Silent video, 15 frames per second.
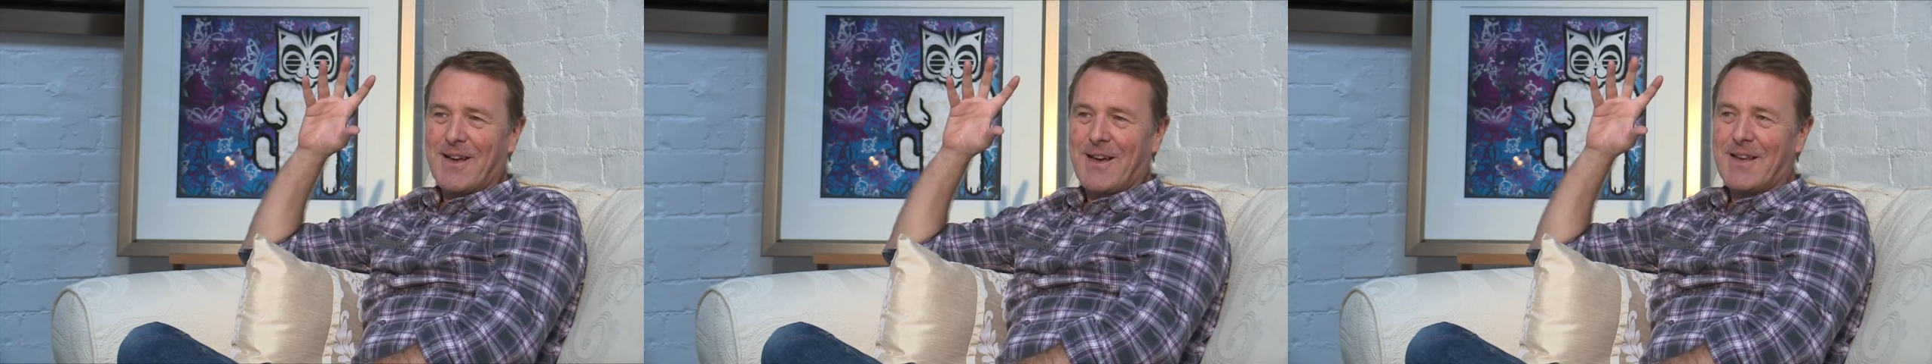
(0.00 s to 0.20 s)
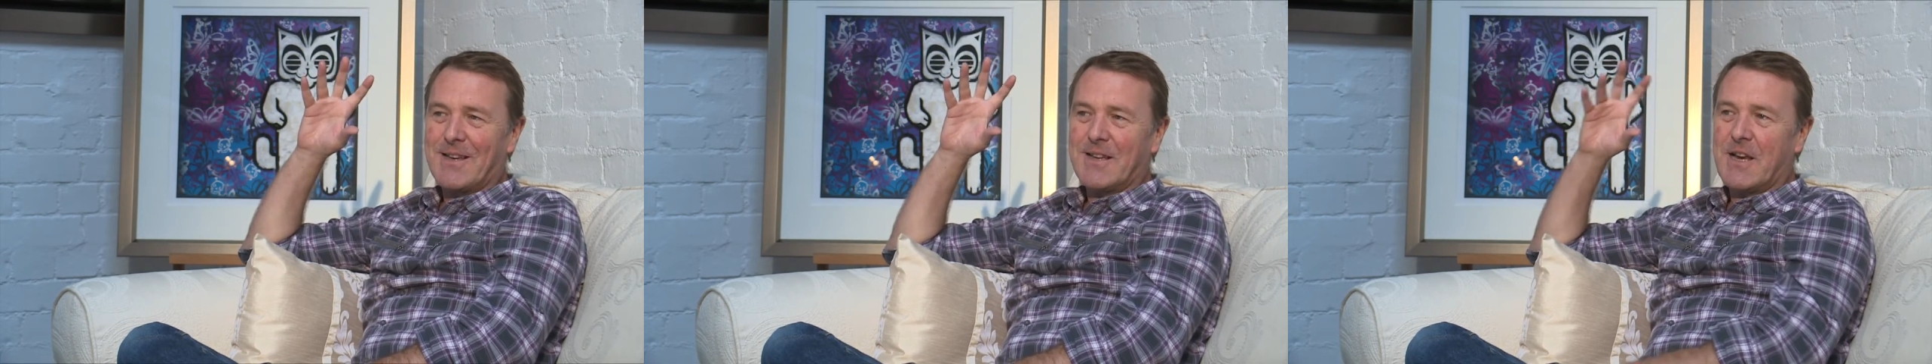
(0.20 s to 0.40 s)

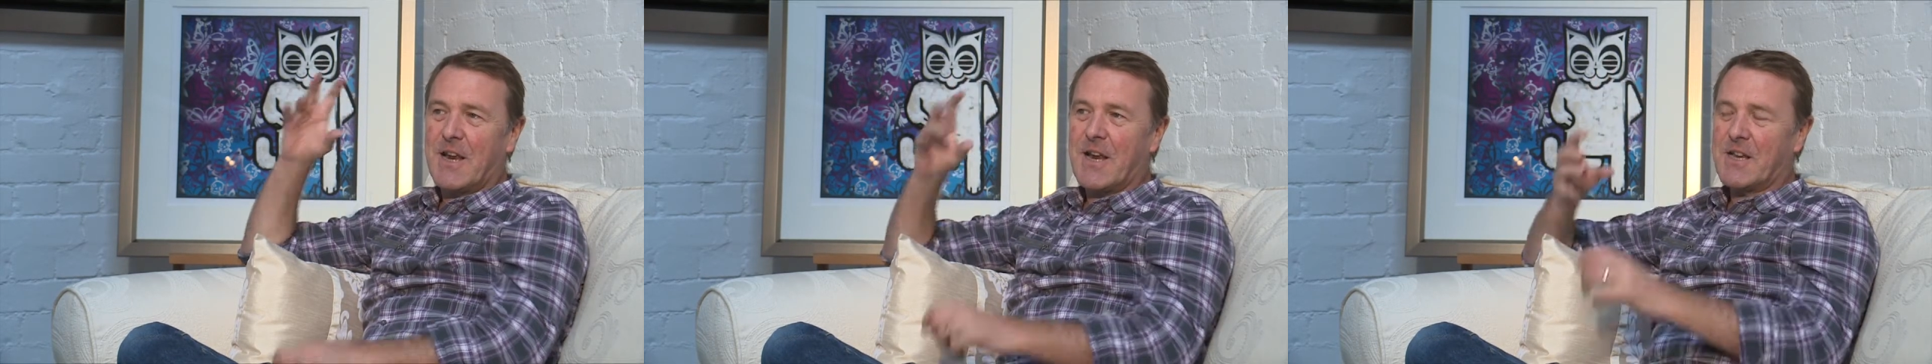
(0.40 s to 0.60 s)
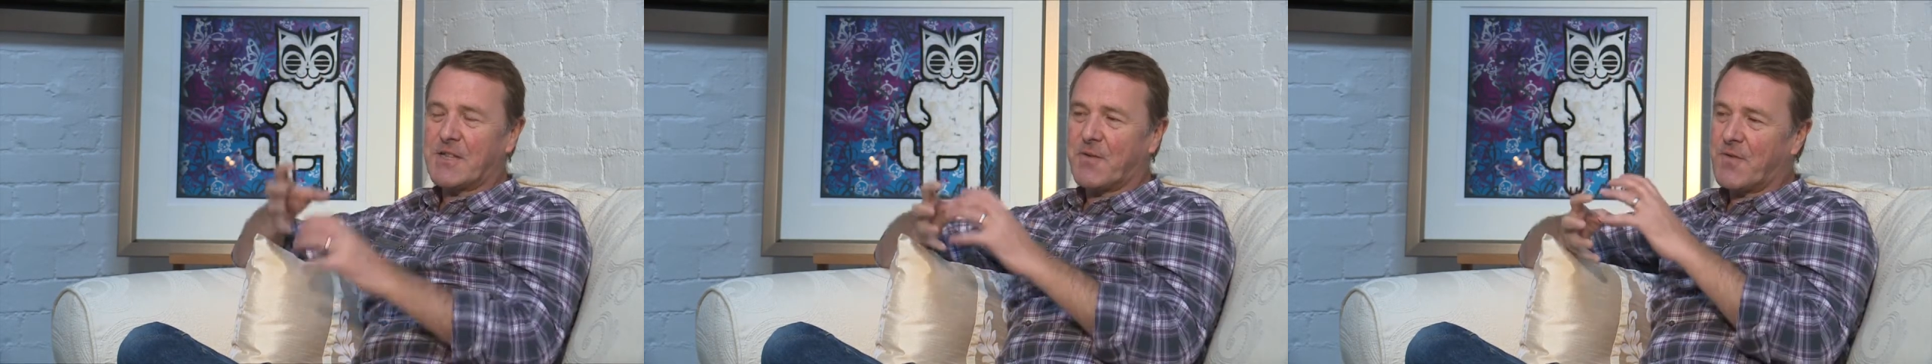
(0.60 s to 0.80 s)
and
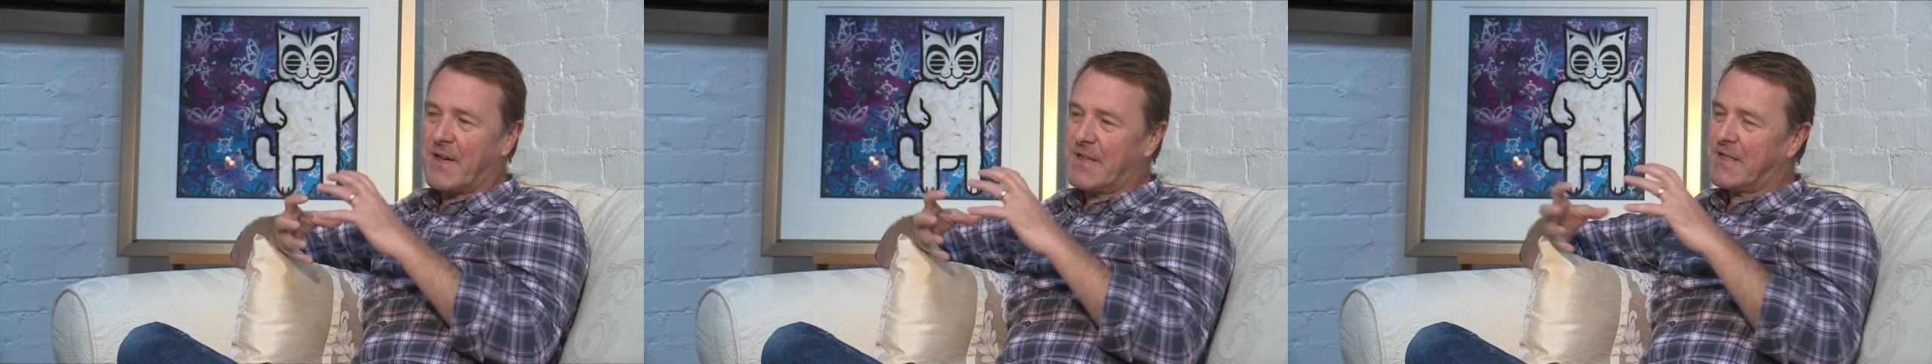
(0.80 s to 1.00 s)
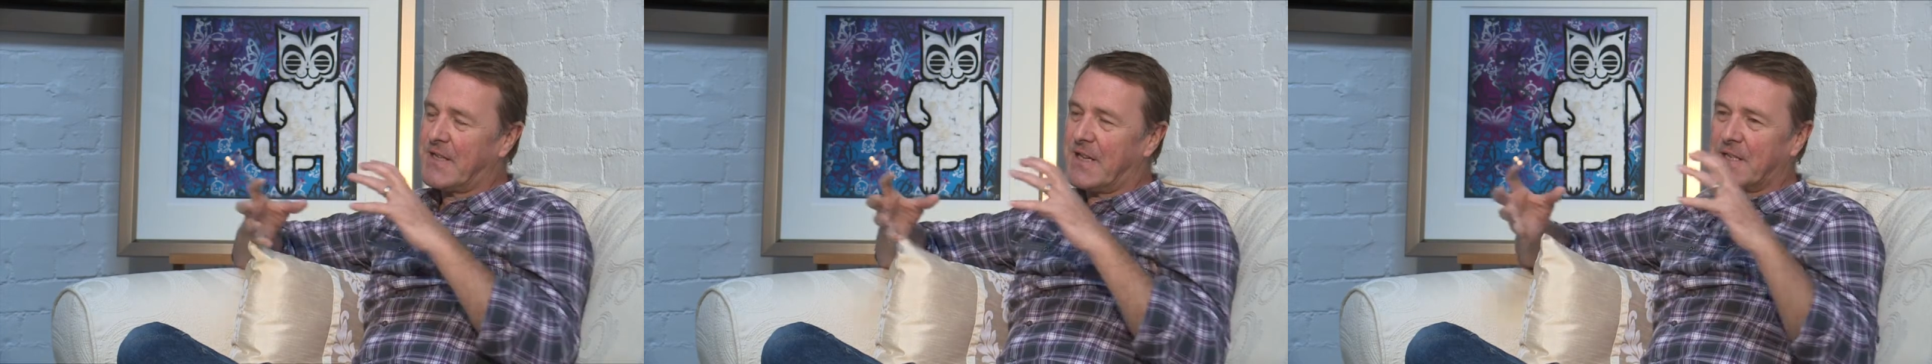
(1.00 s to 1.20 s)
it's a
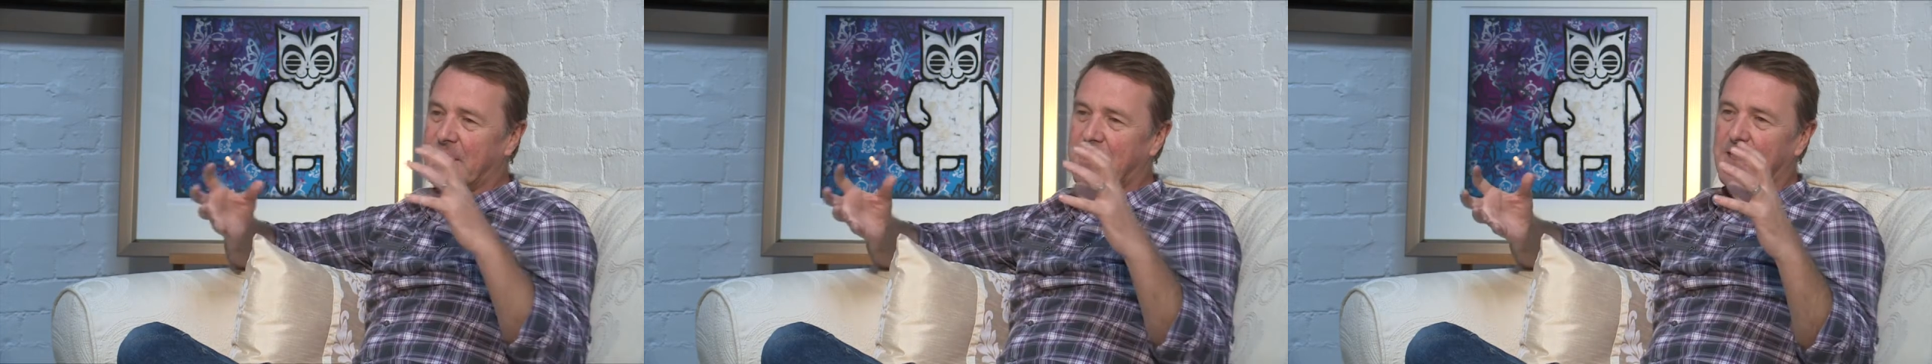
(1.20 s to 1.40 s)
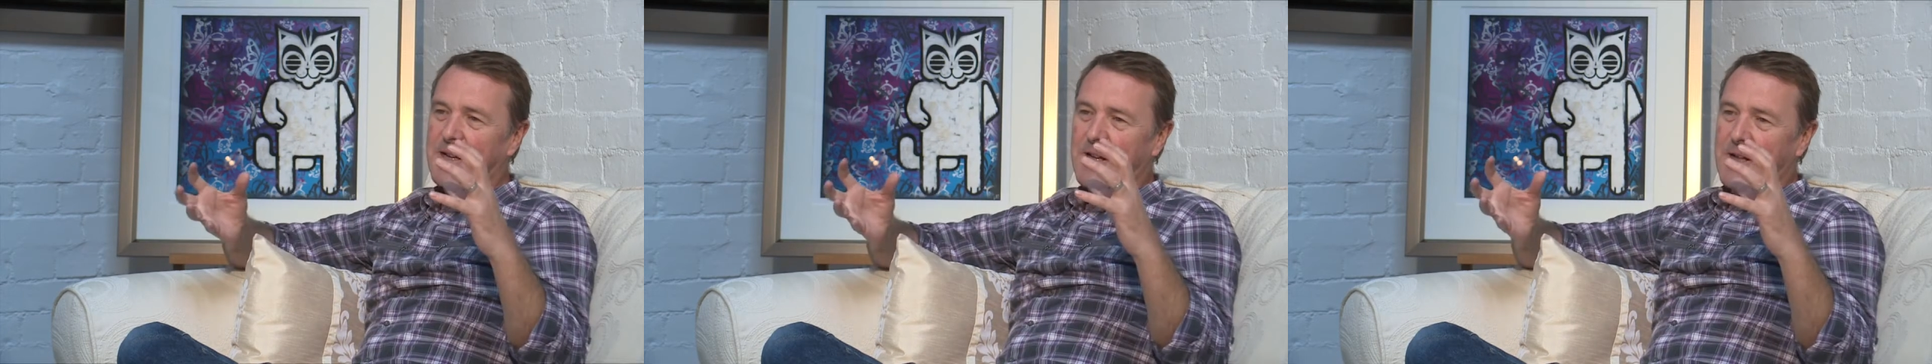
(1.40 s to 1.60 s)

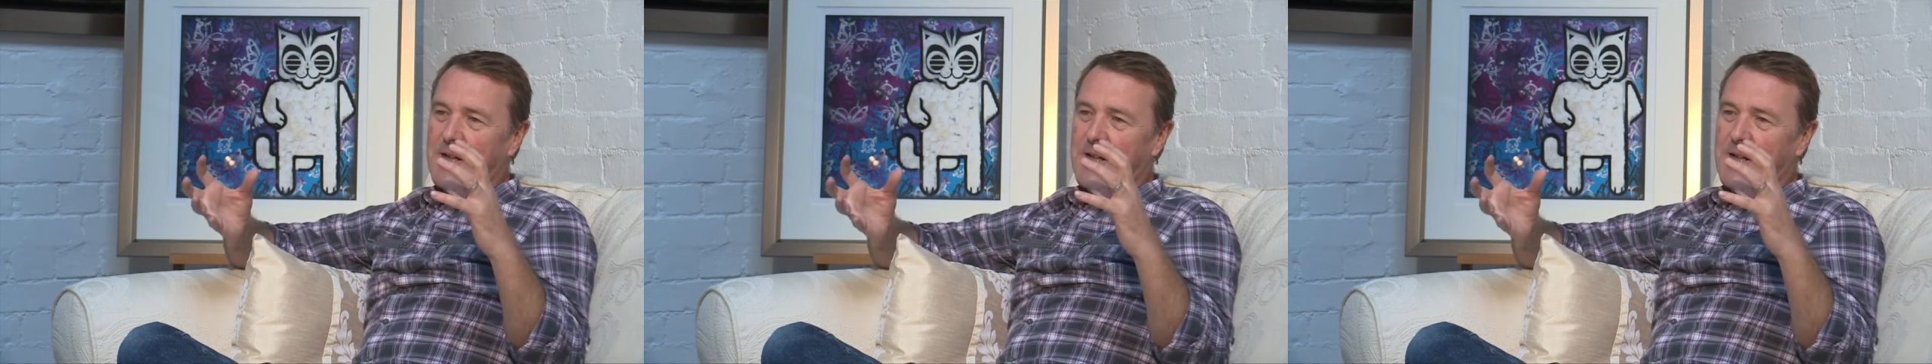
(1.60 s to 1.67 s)
fantastic